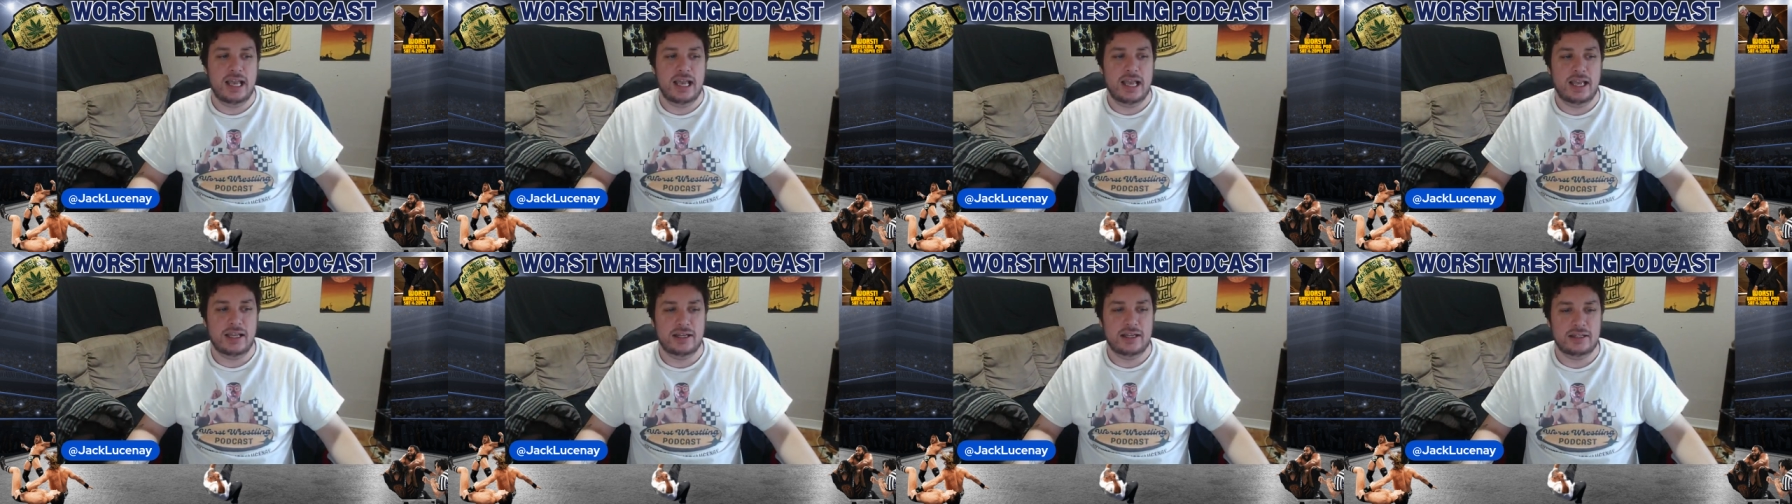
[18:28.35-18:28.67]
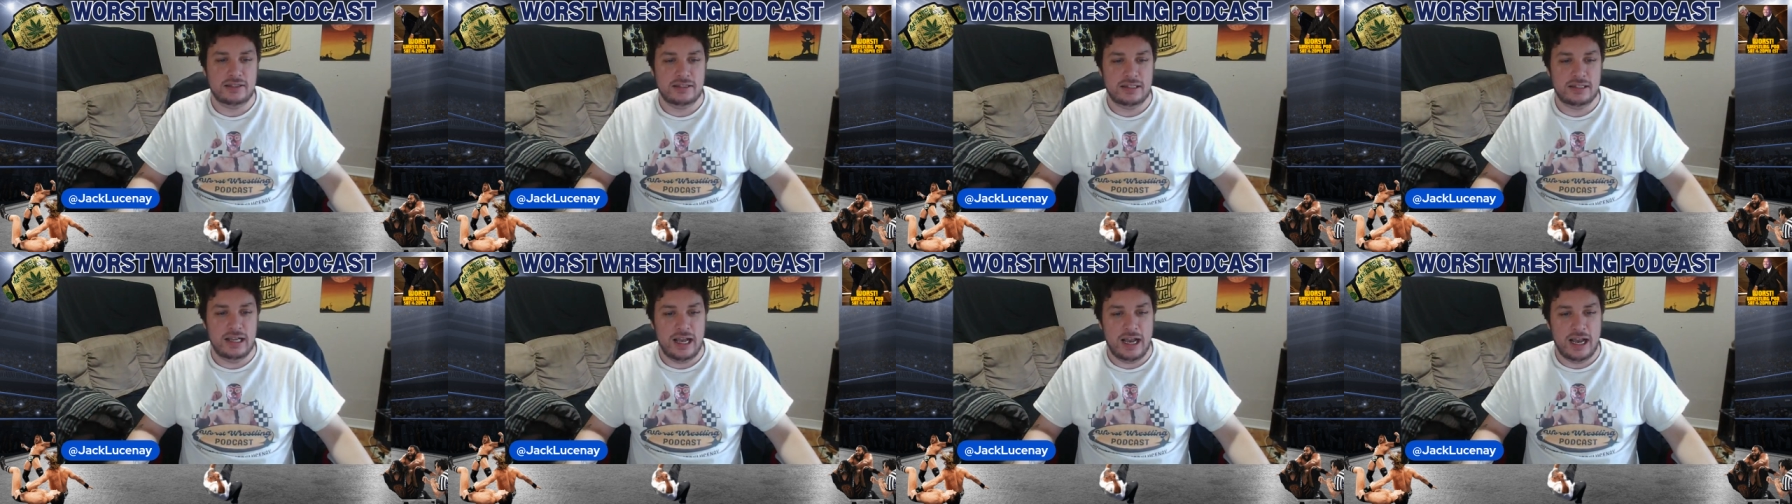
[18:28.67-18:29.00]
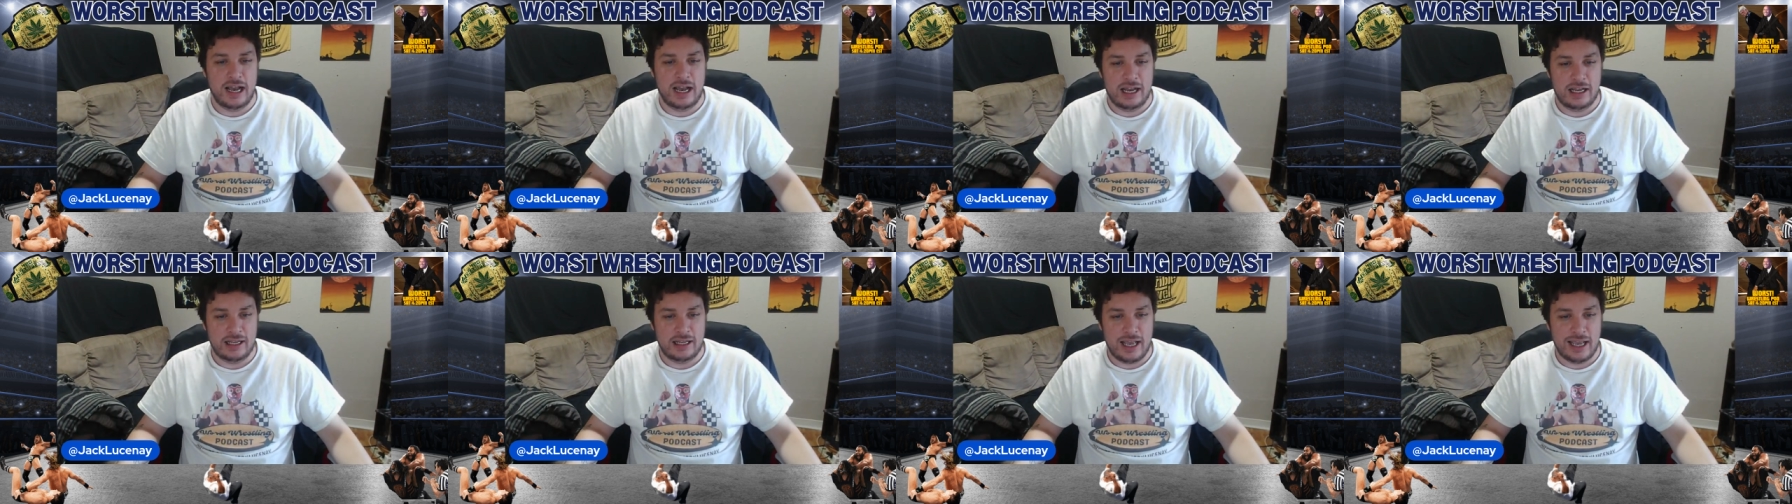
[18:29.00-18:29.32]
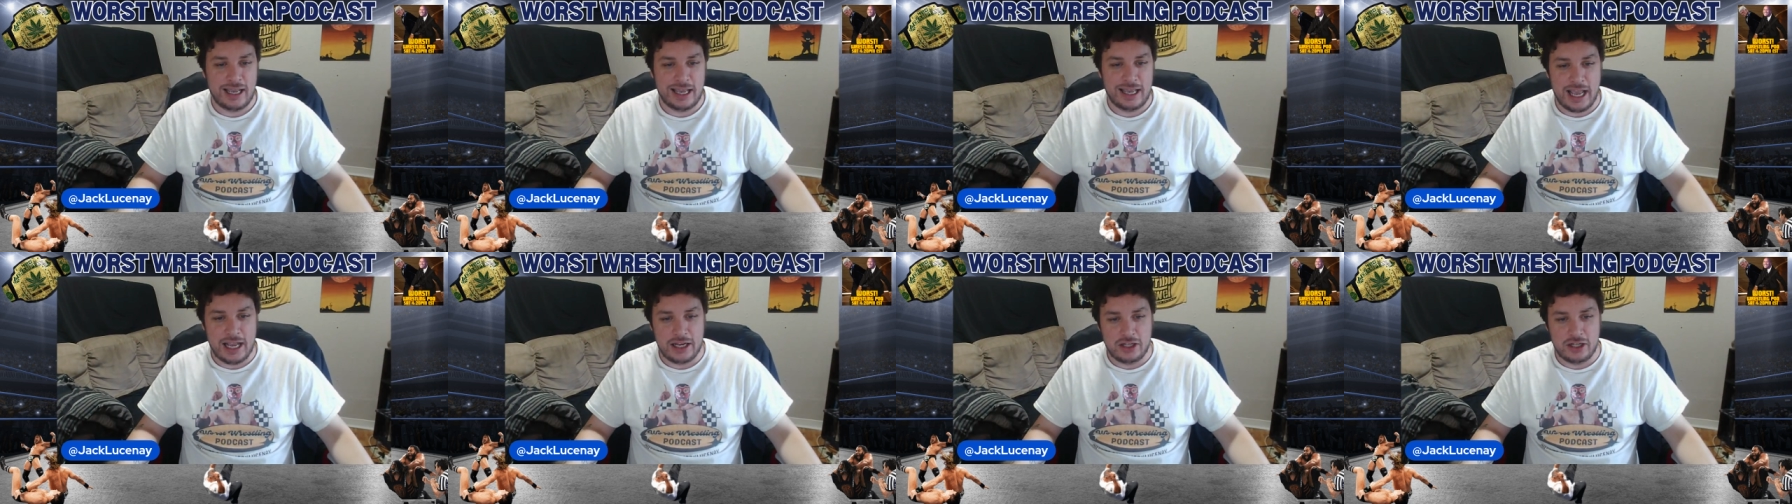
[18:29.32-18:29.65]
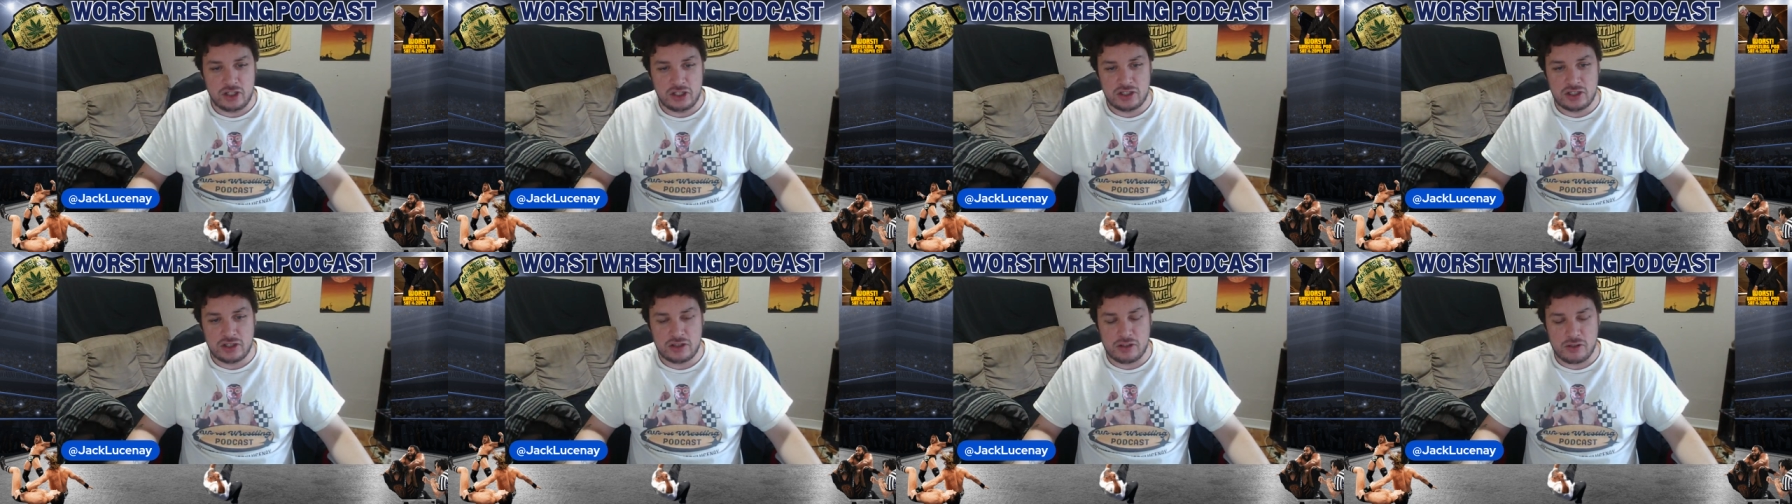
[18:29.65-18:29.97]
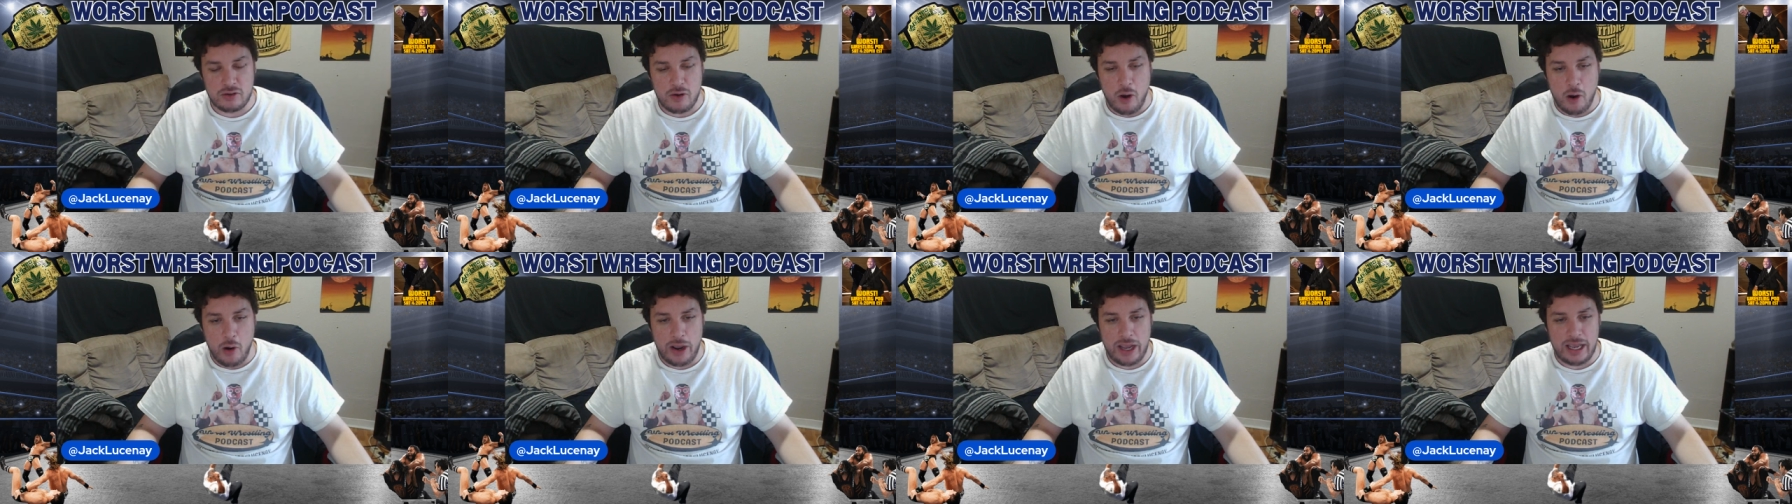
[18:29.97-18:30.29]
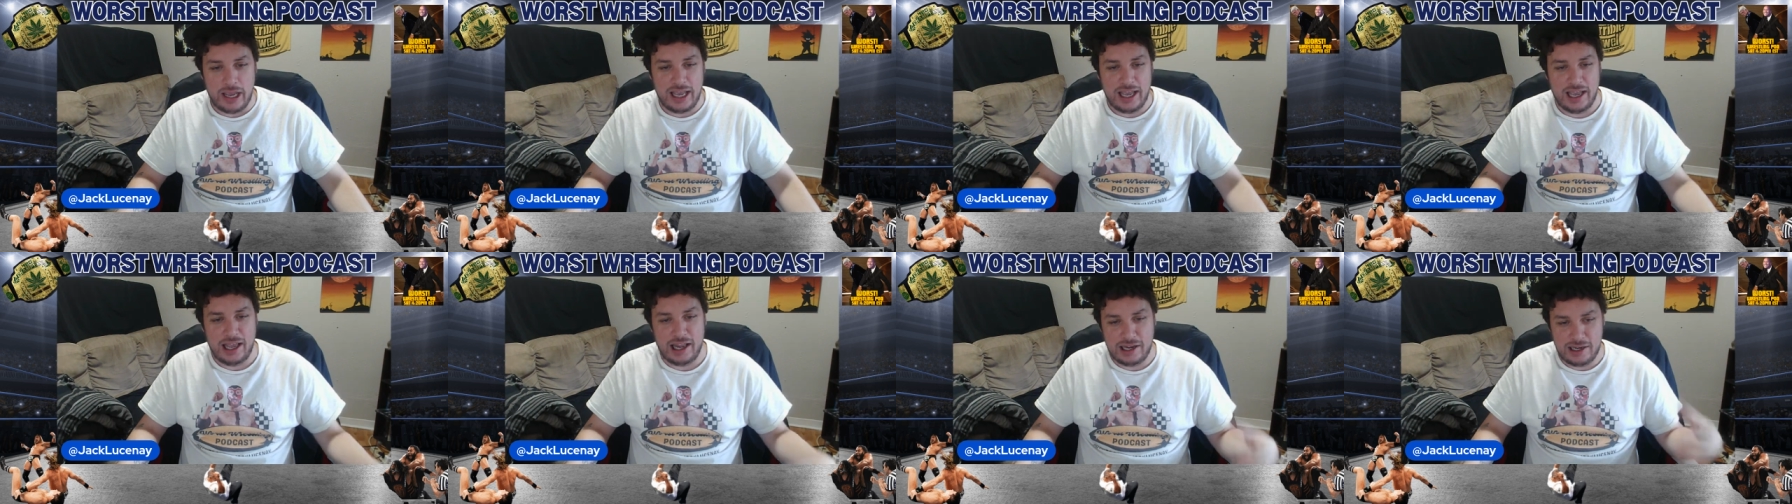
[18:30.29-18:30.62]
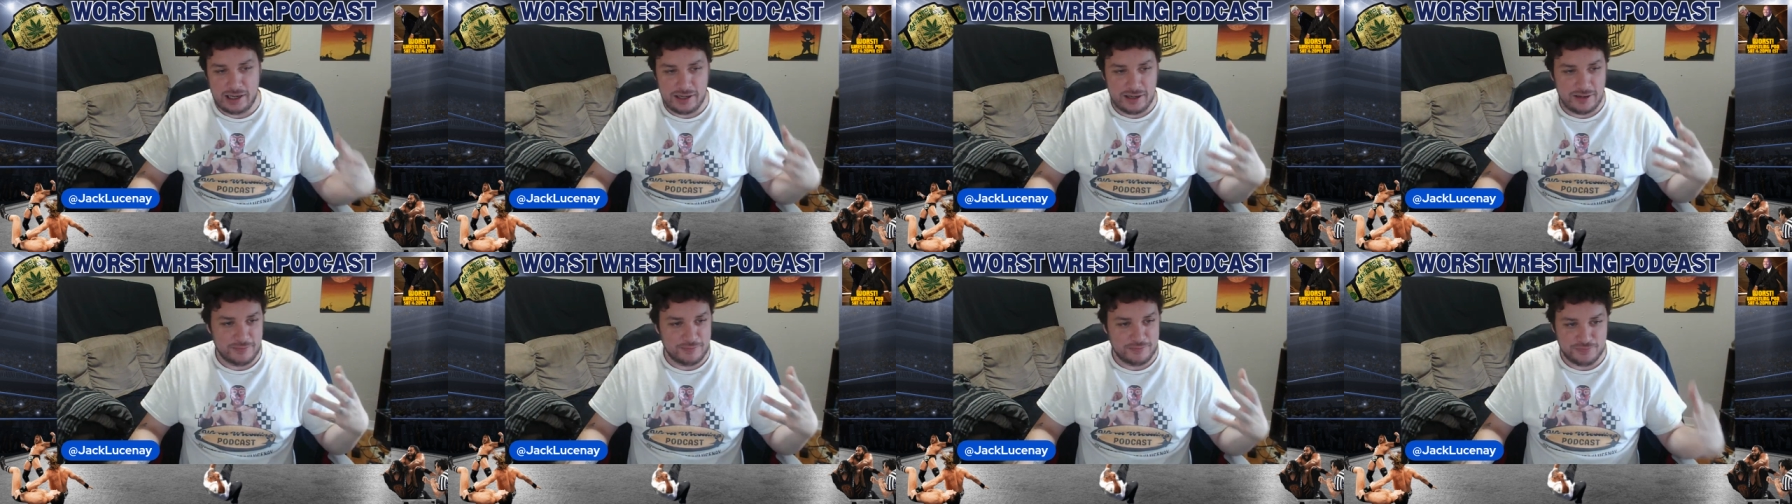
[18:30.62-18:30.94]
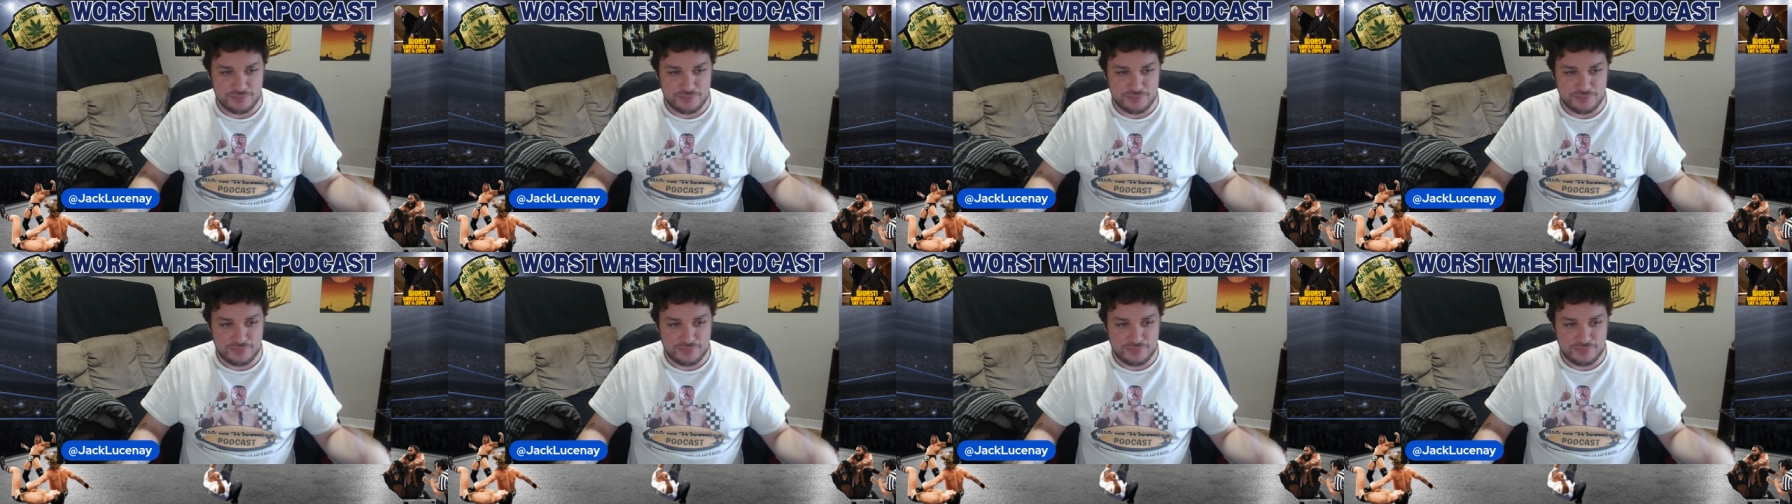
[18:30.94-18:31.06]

And again, just throwing in